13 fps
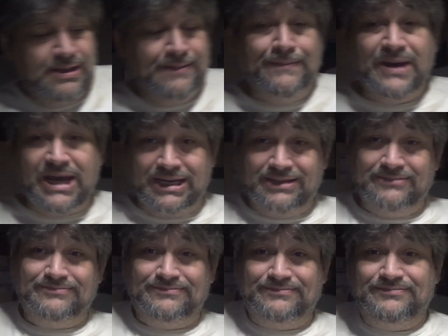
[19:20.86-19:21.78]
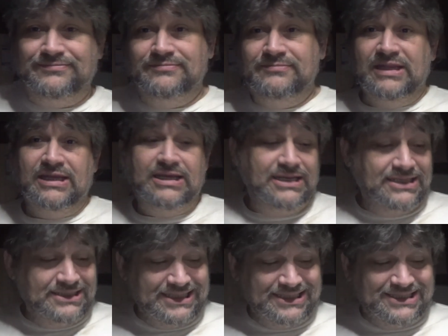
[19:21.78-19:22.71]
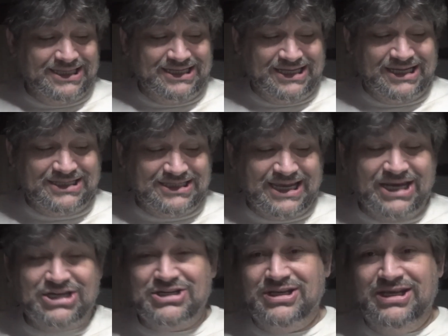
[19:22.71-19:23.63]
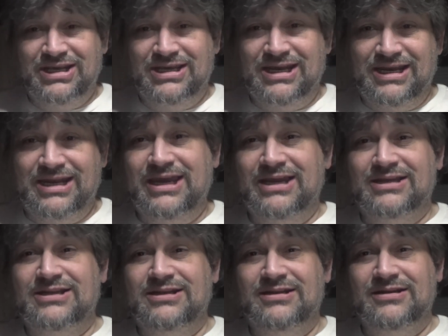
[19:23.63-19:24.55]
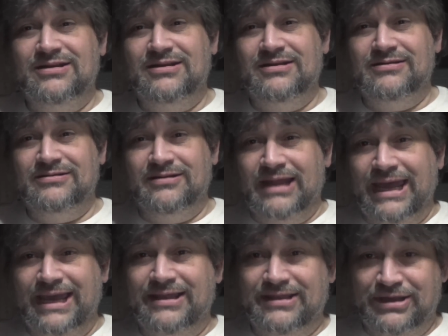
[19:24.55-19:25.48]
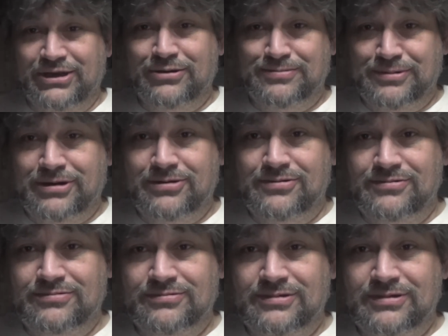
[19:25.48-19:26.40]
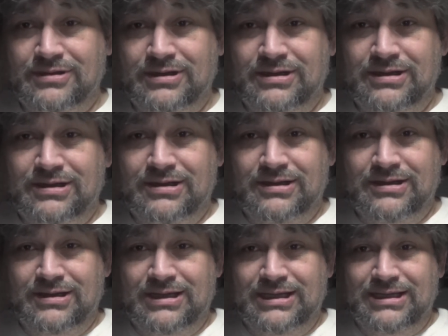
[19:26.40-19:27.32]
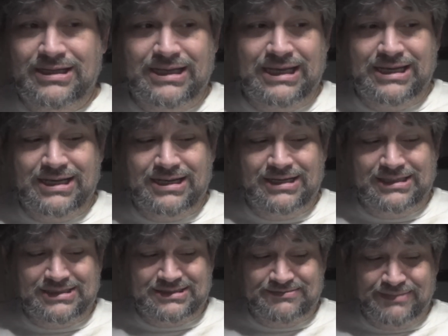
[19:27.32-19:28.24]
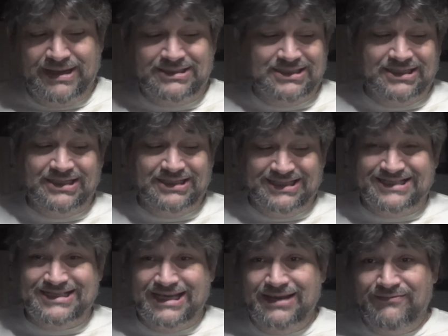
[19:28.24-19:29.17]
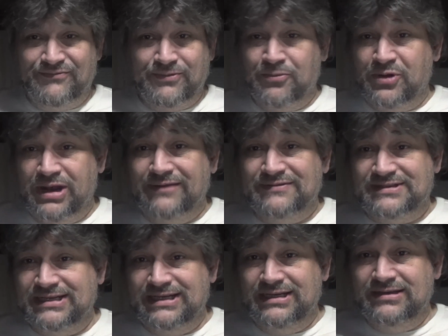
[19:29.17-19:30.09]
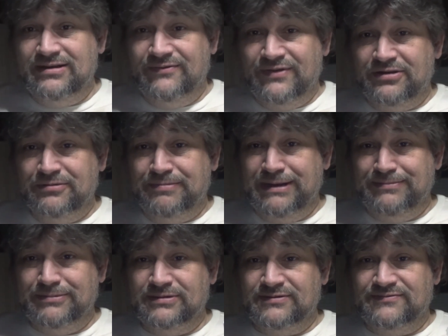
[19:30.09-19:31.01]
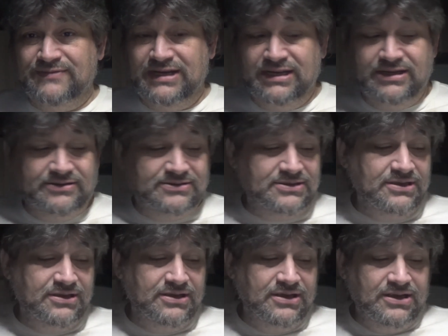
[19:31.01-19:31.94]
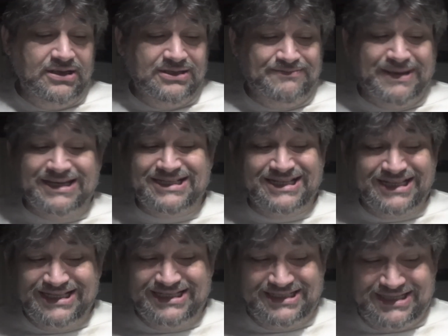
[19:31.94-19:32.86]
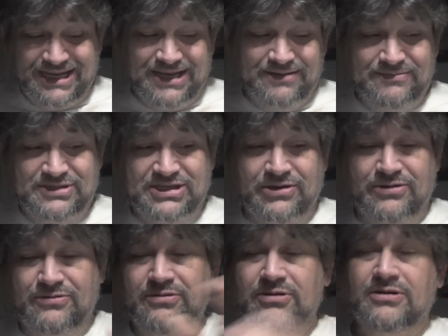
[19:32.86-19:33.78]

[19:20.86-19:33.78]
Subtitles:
But since it does actually connect like the GoPro, and it's basically the same from what I've seen of other people's videos, basically the same, so